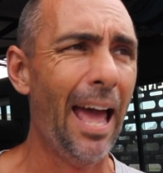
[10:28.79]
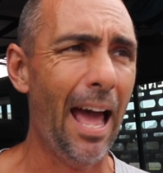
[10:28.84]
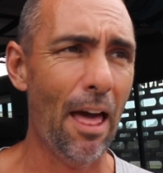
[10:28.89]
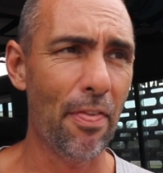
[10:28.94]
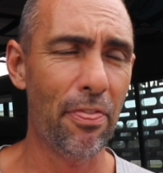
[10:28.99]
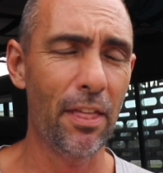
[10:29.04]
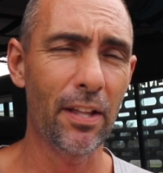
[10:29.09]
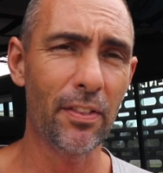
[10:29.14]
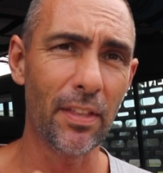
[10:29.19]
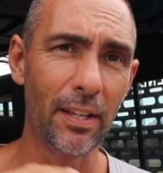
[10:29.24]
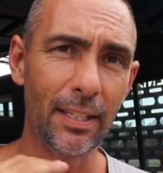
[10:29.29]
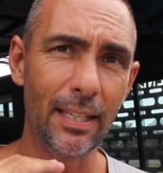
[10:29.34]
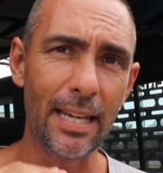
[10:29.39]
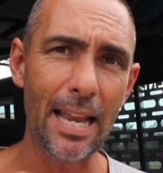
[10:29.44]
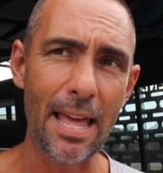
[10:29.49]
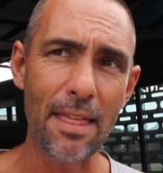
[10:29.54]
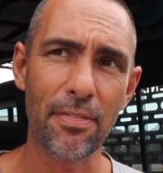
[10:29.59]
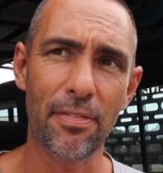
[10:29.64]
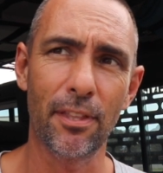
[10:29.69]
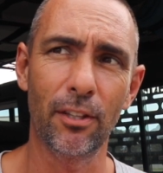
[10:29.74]
I think the
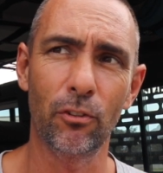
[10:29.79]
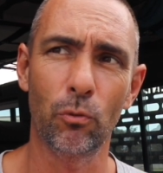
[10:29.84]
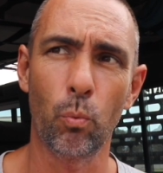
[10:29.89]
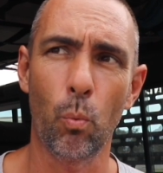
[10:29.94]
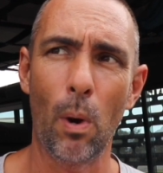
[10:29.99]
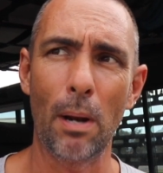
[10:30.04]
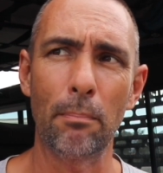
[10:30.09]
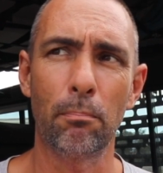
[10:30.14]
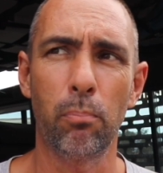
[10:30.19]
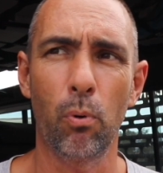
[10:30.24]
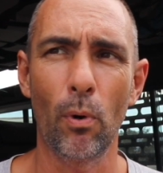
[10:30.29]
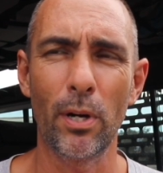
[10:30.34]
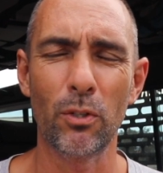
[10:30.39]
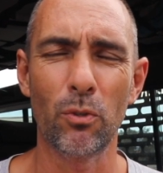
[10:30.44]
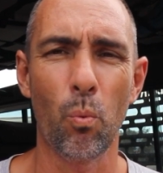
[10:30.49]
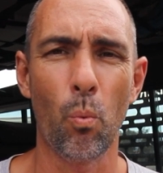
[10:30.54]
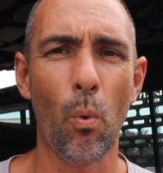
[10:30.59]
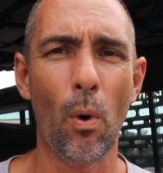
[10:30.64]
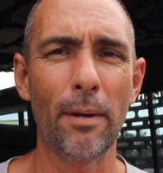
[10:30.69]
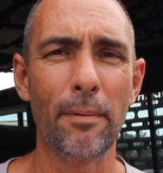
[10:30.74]
length is
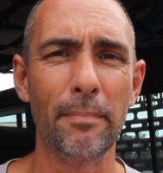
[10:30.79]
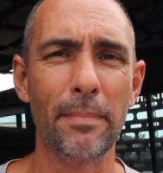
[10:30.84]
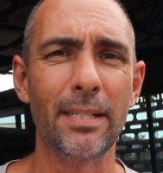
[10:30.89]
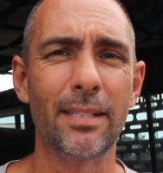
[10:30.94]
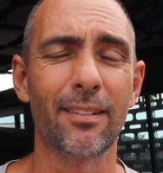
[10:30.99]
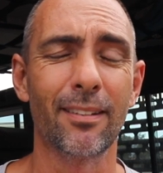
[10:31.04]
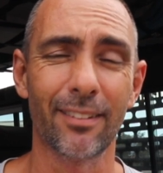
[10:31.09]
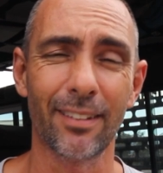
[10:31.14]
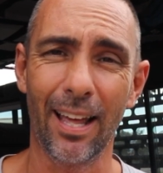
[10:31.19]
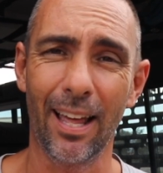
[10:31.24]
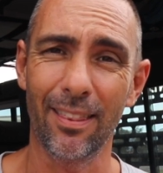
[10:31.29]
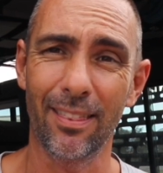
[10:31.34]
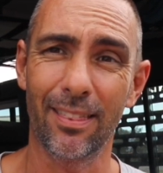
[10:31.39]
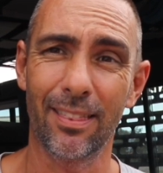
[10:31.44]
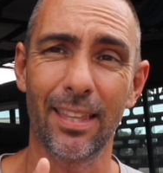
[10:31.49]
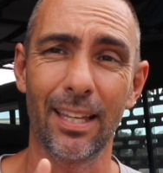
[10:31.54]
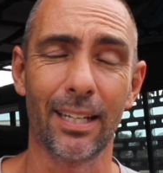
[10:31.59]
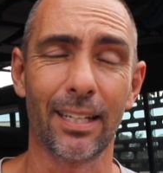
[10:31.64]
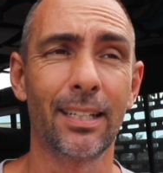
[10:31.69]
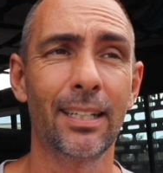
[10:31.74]
1.1 meters. I
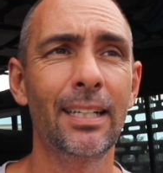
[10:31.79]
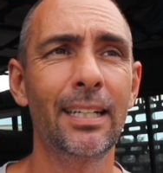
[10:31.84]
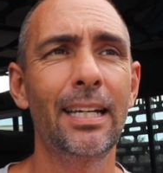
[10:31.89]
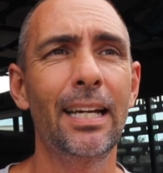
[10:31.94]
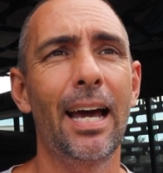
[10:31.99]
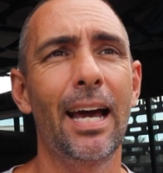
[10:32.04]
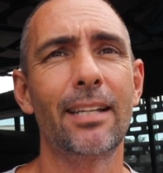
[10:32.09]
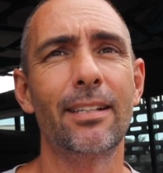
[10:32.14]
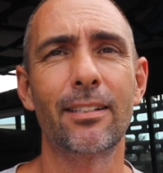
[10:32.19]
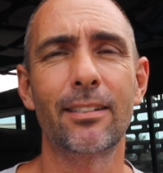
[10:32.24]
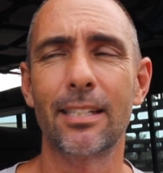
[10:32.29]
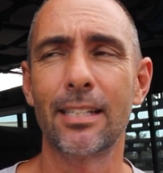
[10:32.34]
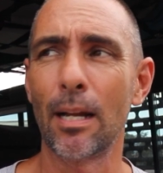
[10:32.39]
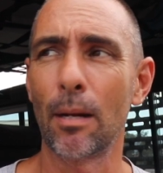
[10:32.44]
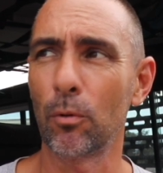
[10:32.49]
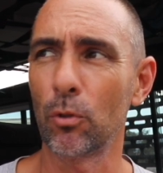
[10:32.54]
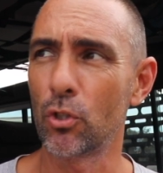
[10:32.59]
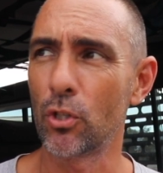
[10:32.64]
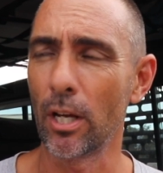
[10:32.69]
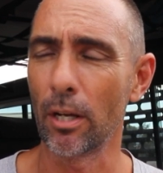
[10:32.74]
think I need to
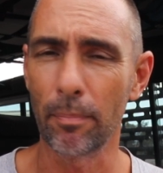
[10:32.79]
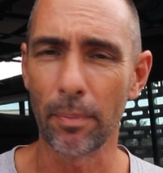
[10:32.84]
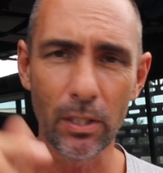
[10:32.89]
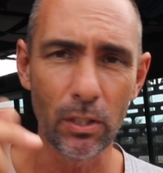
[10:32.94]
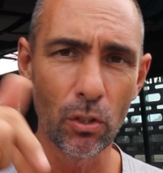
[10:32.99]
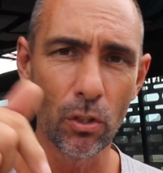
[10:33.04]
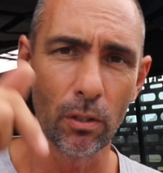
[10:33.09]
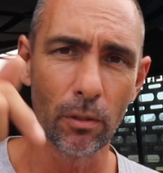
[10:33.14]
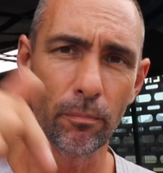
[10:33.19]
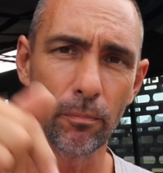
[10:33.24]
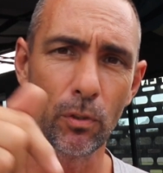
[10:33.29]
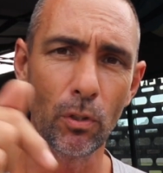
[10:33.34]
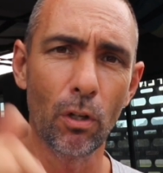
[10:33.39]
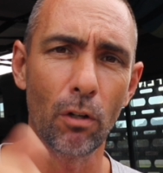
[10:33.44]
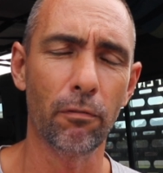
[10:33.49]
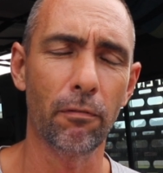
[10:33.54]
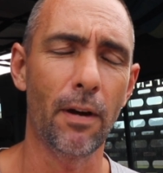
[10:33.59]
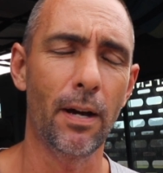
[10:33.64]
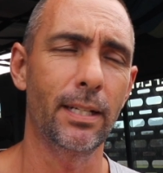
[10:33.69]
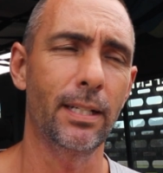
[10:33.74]
double check, but
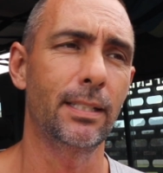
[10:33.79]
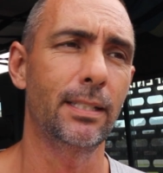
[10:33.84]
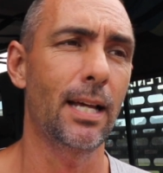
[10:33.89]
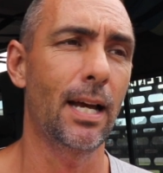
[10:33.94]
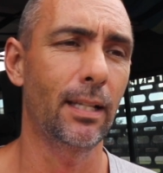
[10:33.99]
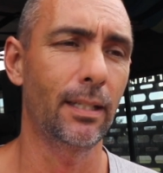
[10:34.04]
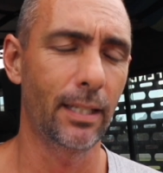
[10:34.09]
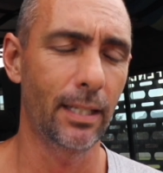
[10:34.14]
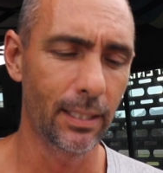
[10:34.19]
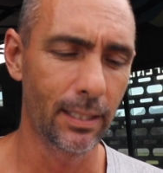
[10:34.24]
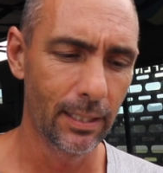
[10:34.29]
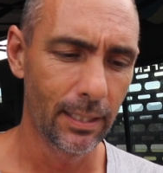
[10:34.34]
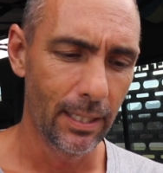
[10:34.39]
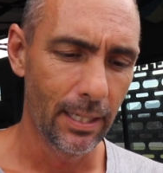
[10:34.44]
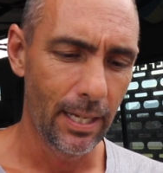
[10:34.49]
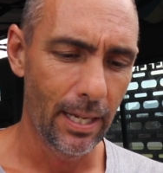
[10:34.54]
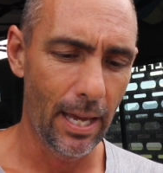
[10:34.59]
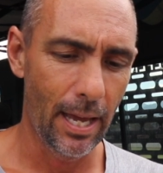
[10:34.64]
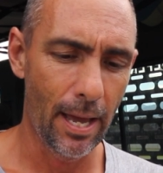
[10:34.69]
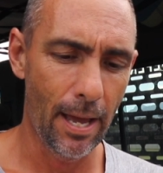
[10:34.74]
you'll find it down there.
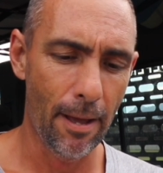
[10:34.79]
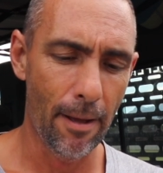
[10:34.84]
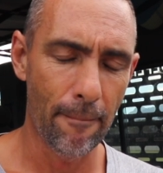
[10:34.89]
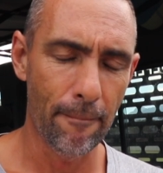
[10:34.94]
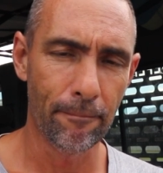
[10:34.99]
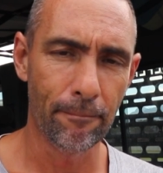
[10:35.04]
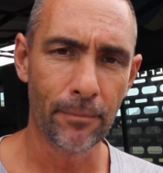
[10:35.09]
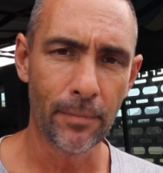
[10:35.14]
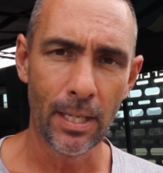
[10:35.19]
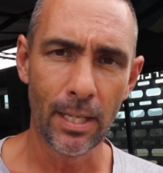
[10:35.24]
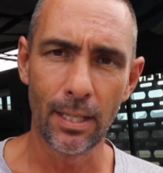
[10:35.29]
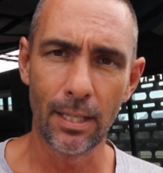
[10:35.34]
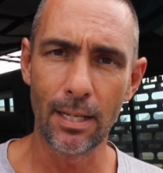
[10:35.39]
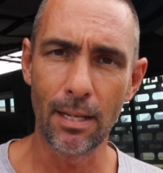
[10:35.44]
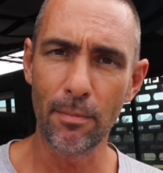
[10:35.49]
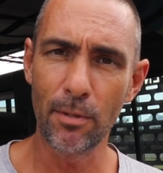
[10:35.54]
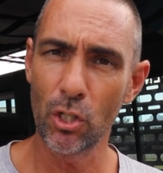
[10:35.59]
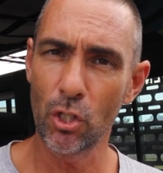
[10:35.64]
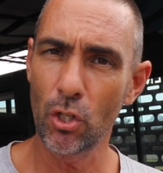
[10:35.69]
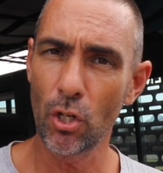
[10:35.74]

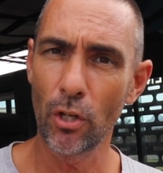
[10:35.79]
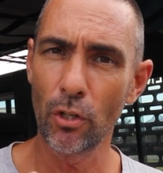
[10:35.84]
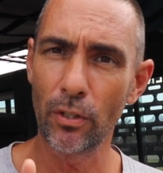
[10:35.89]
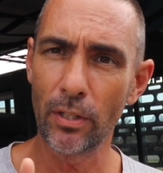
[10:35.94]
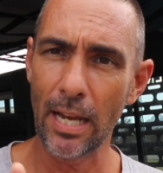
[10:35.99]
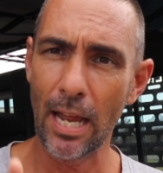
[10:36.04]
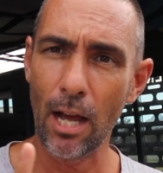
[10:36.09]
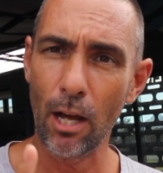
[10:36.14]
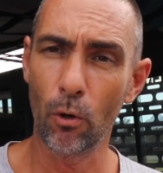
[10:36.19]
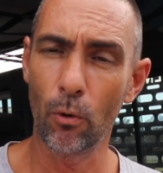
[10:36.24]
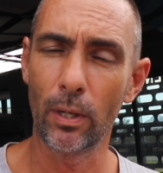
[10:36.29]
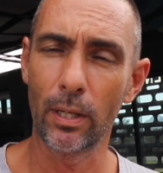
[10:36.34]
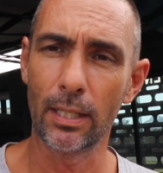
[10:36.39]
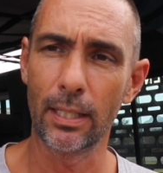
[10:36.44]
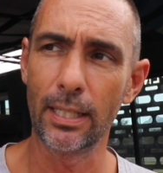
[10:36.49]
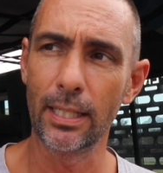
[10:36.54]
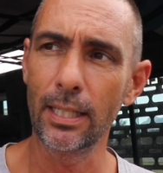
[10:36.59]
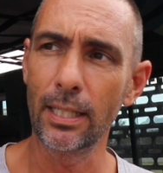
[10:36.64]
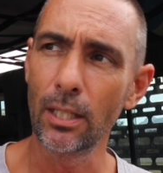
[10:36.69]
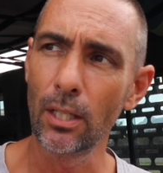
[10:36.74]
Let me show you now
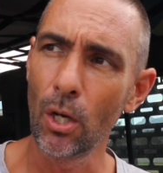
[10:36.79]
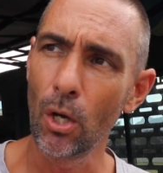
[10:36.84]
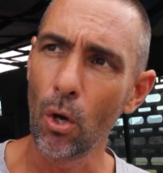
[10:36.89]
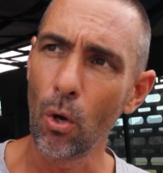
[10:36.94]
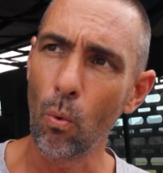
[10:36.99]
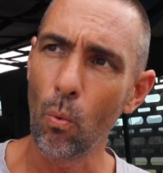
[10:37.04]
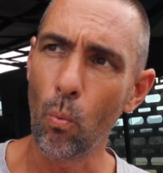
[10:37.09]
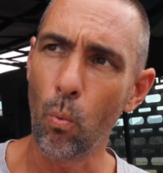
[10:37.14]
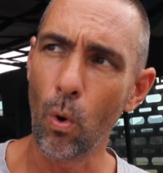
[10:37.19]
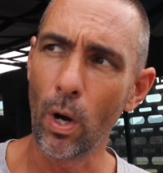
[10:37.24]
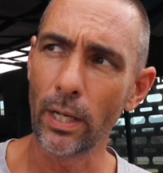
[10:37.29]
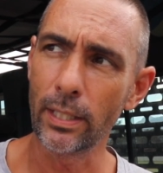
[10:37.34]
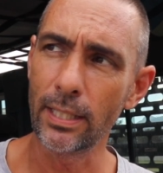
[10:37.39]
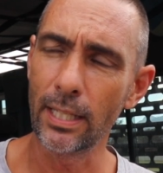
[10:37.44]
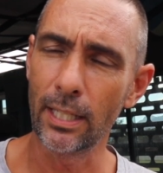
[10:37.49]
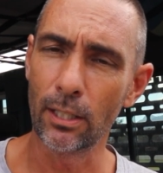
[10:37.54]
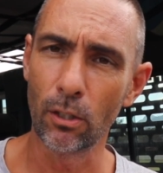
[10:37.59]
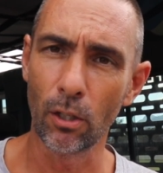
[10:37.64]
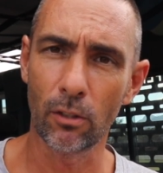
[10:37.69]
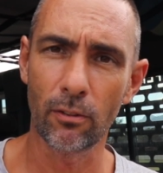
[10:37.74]
quickly what
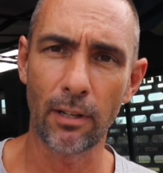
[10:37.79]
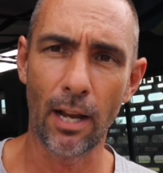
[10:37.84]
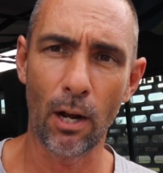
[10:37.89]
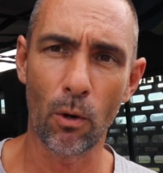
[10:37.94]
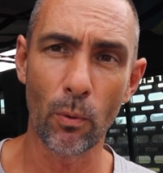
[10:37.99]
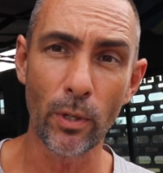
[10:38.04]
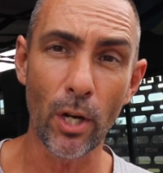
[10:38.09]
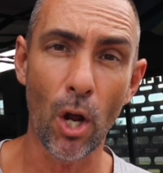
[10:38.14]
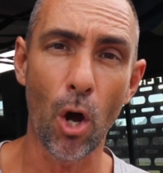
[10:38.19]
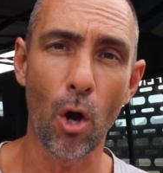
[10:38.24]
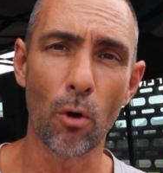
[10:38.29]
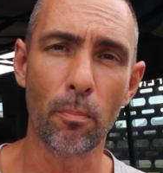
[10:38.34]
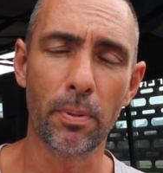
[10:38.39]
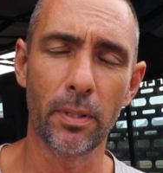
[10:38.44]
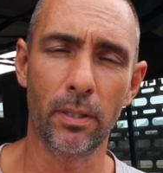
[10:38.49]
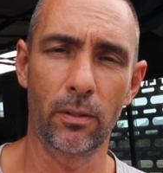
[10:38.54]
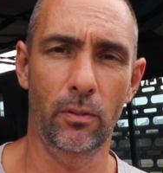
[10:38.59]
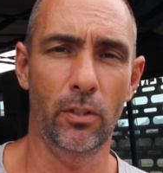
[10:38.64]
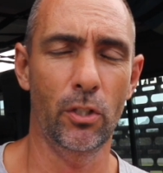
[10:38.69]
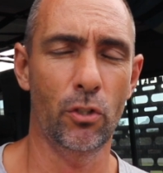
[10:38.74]
it looks like when I
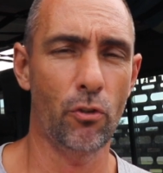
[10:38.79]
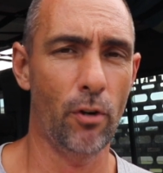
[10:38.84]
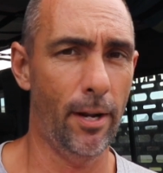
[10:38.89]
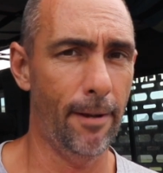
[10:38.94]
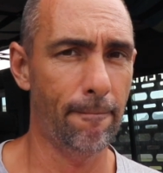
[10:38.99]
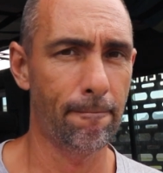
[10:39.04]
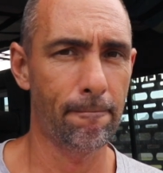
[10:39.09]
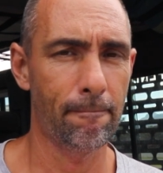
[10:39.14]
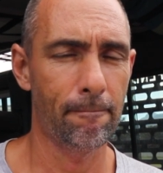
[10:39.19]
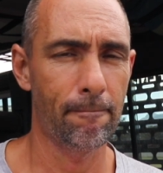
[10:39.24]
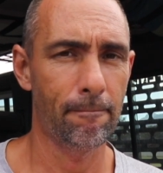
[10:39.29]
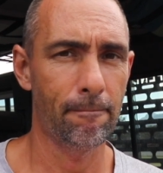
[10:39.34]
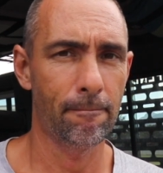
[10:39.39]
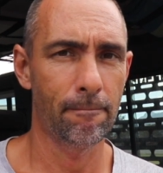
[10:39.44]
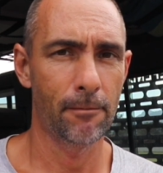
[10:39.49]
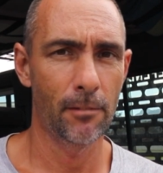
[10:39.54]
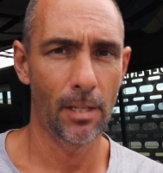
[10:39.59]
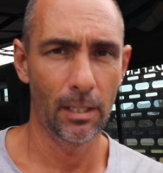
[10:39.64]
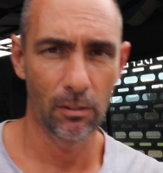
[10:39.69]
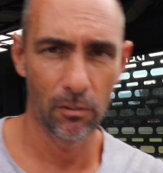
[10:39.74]
open the tray.
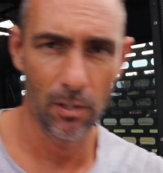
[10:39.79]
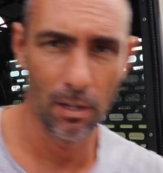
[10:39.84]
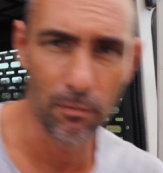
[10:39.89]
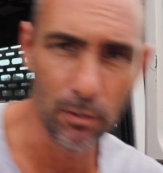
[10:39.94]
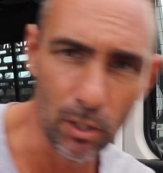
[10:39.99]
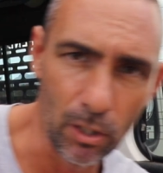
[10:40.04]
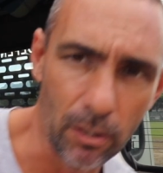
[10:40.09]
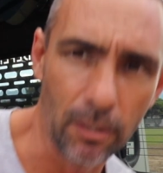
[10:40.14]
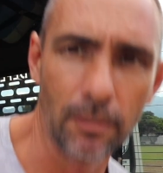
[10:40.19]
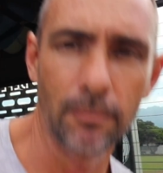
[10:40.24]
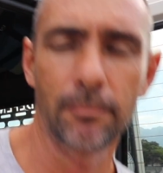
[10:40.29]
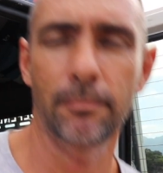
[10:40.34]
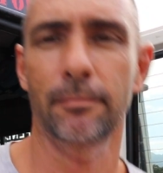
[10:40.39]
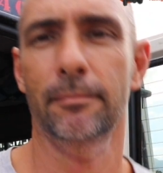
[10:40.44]
Let's have a look.